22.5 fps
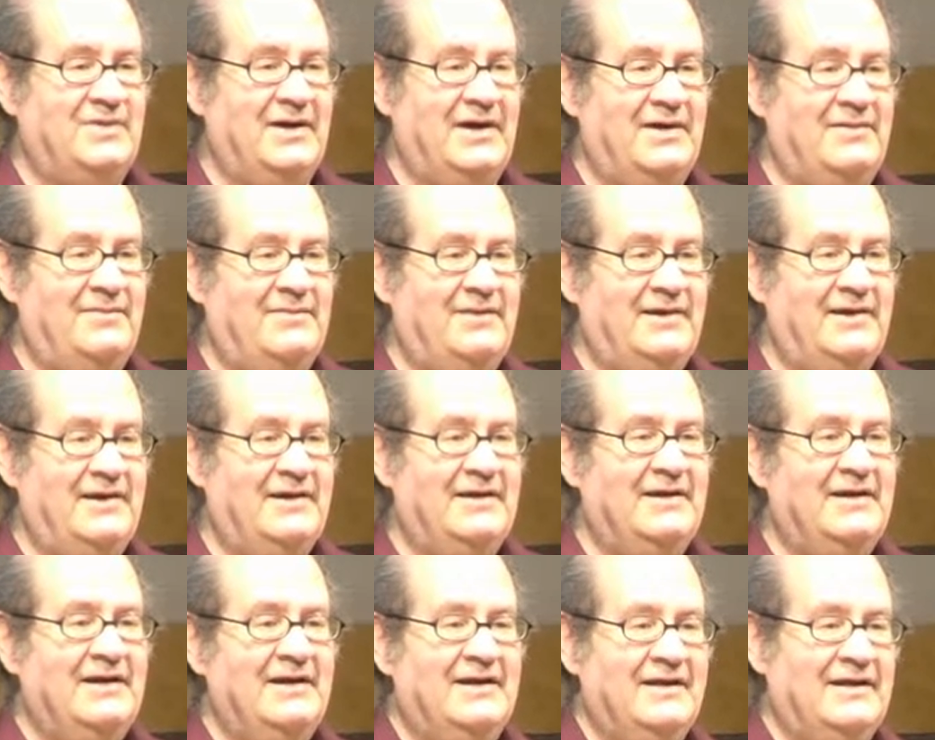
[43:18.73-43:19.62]
But I
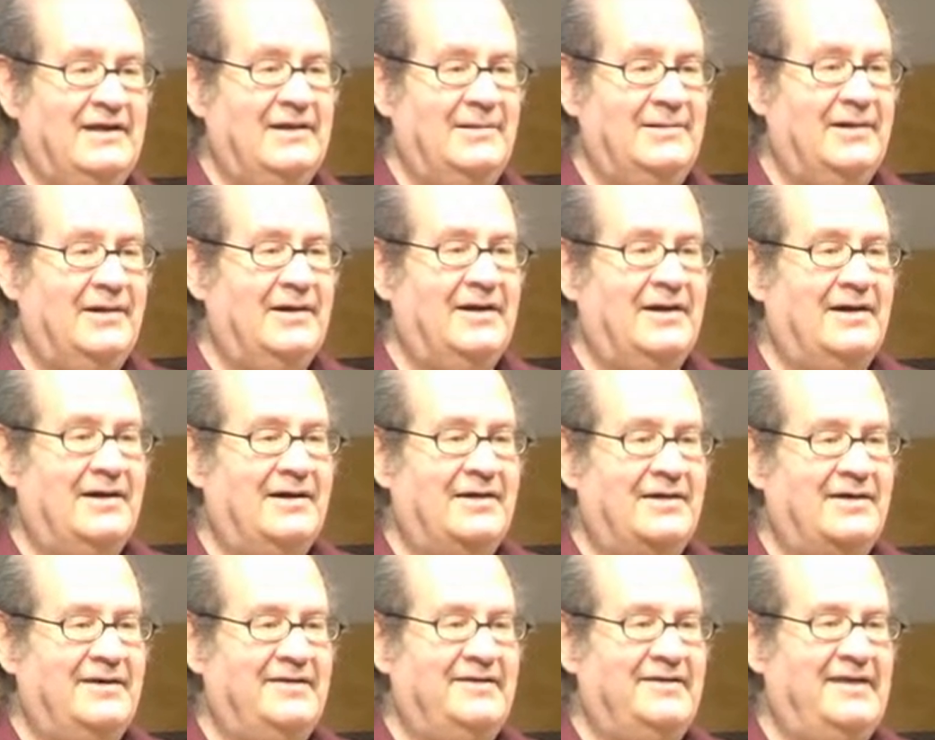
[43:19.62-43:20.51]
mean, there are
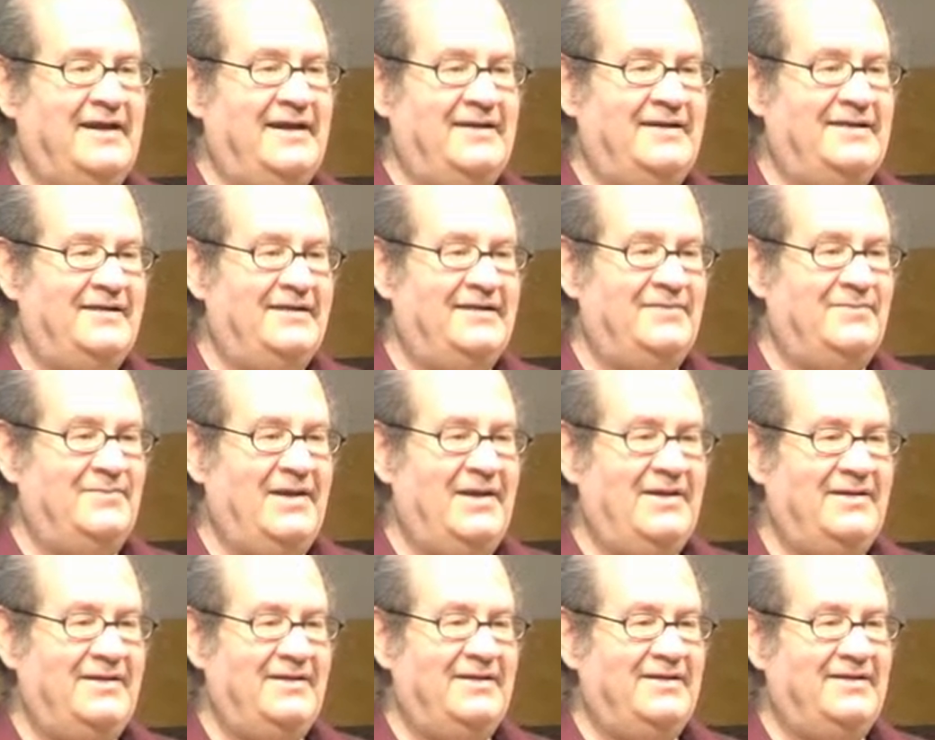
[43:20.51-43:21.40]
consensus
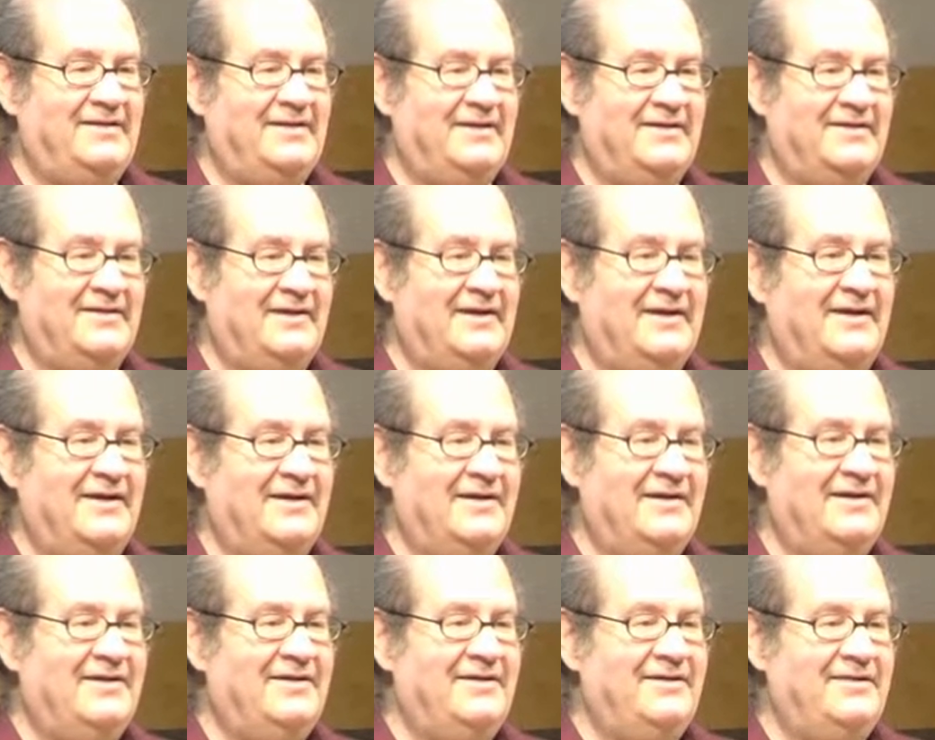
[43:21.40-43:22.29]
methods that are
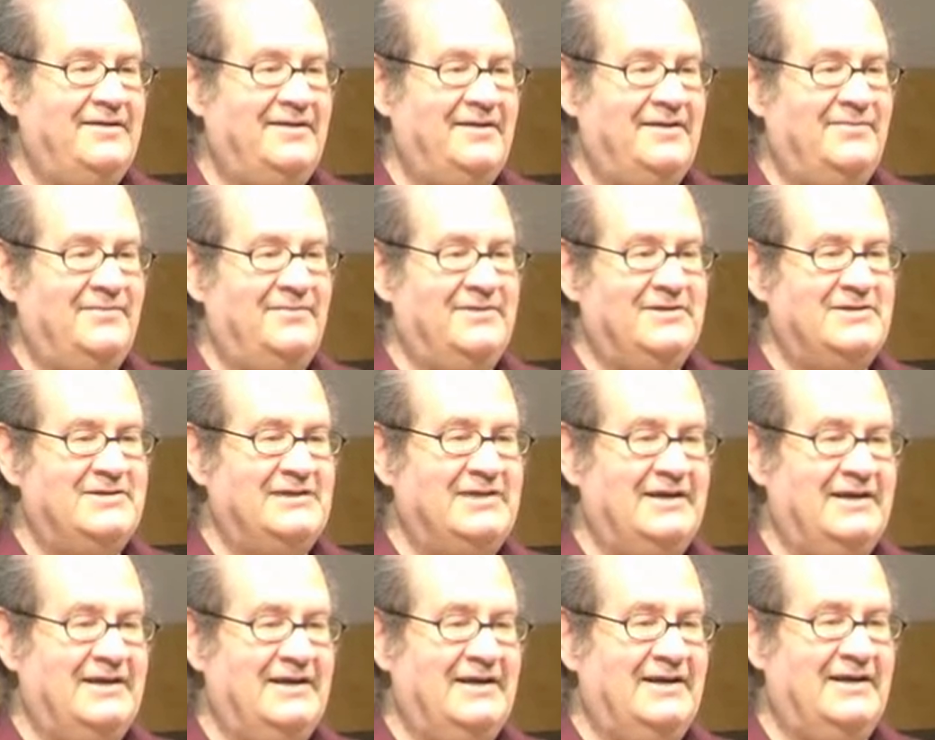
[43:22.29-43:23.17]
used in
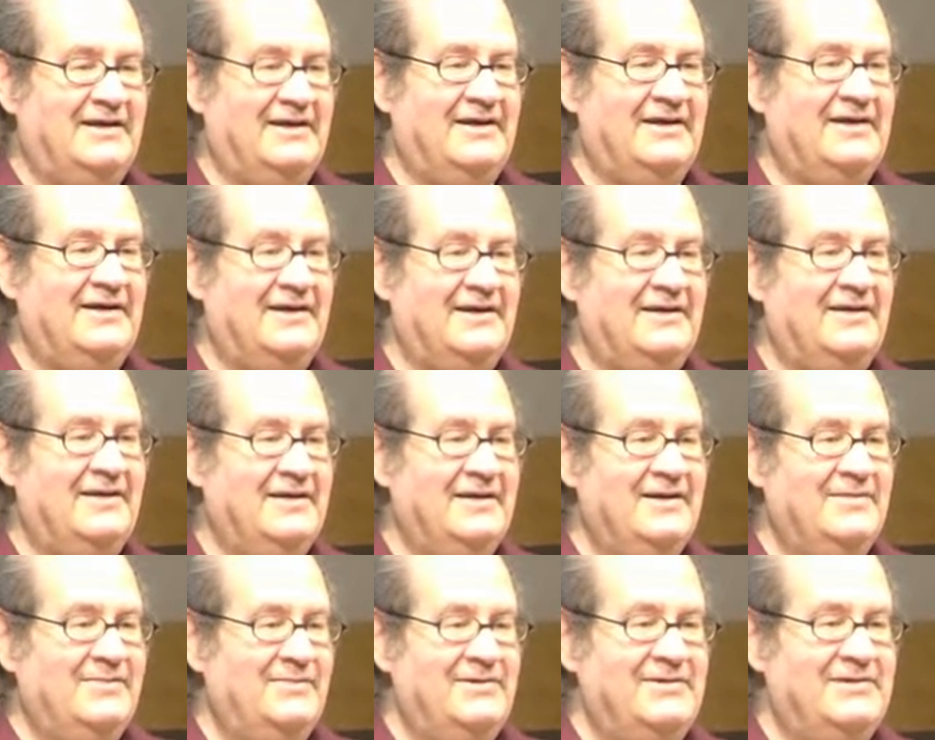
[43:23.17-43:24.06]
machine learning and
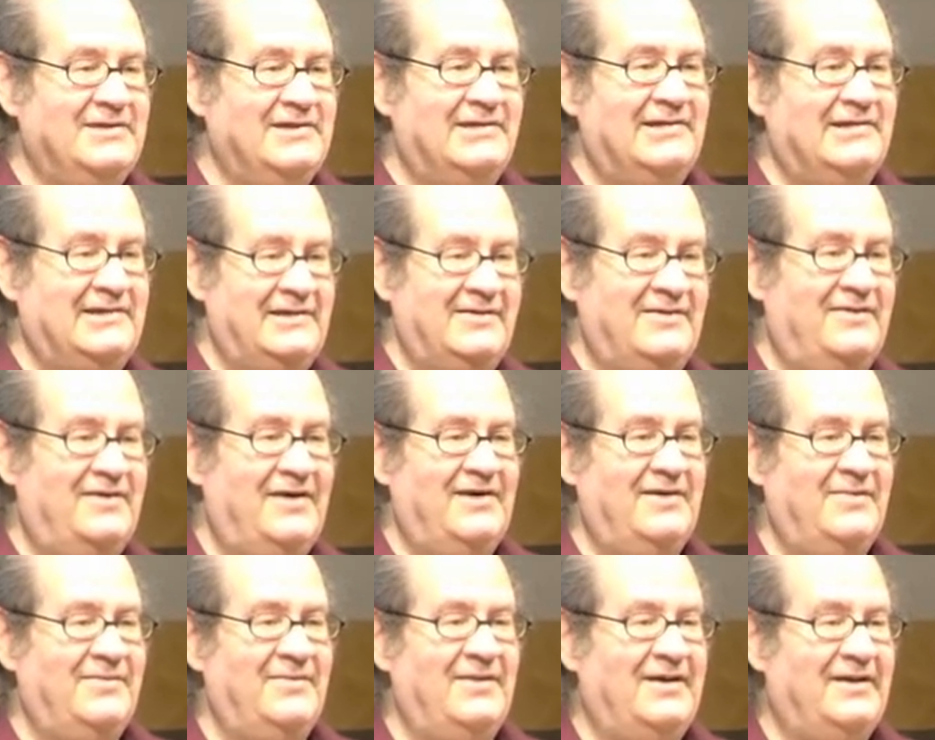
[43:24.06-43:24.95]
majority
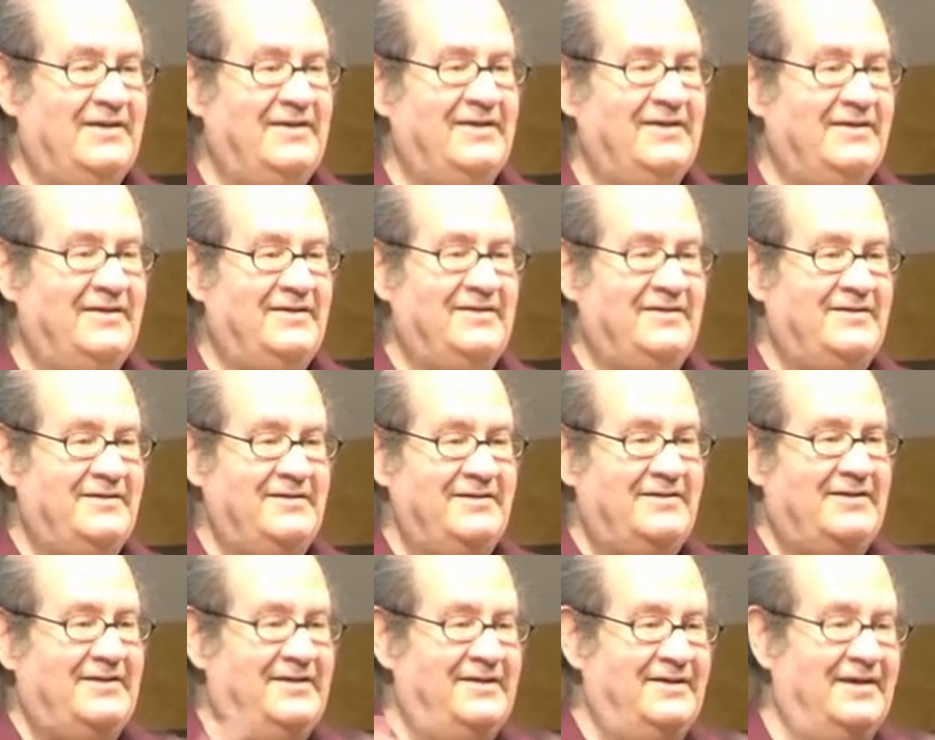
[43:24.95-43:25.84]
vote methods to
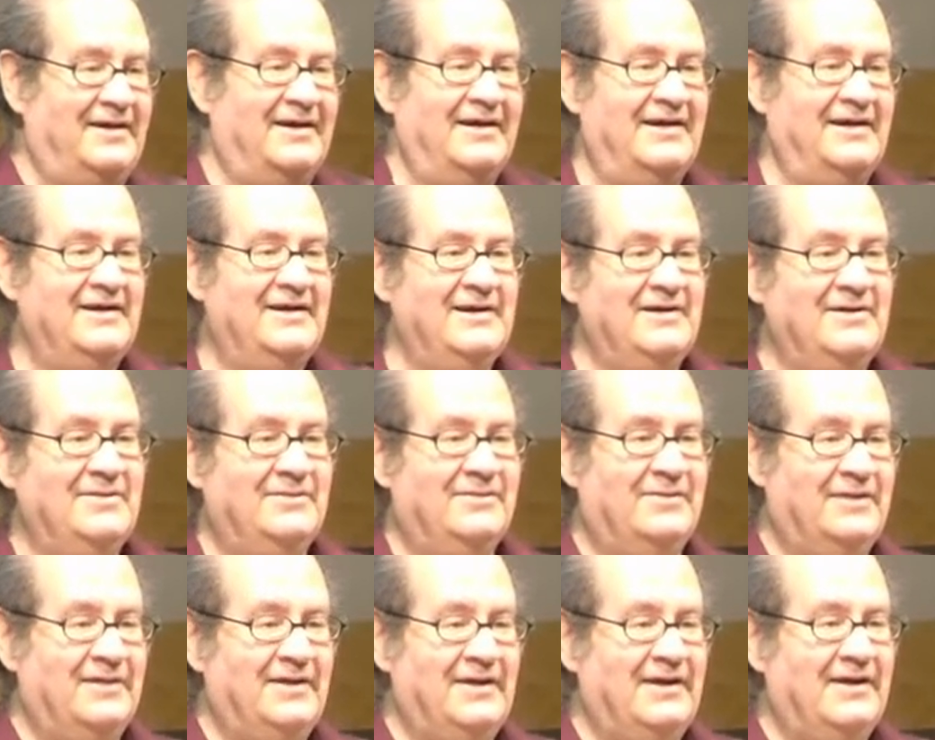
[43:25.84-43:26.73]
decide
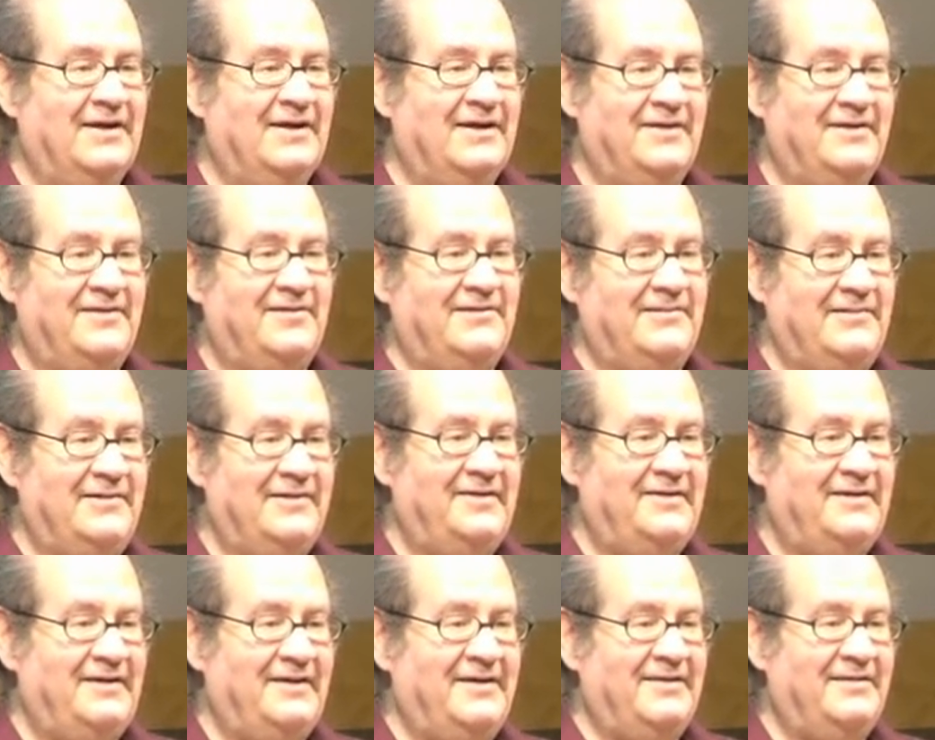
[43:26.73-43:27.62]
what the answer
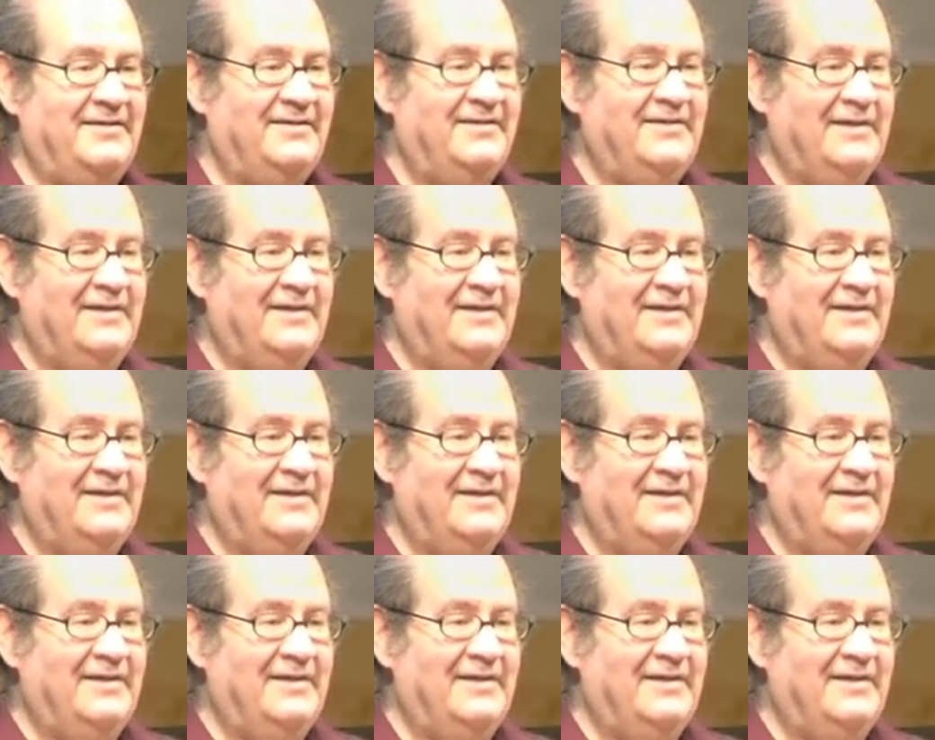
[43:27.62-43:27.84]
is. So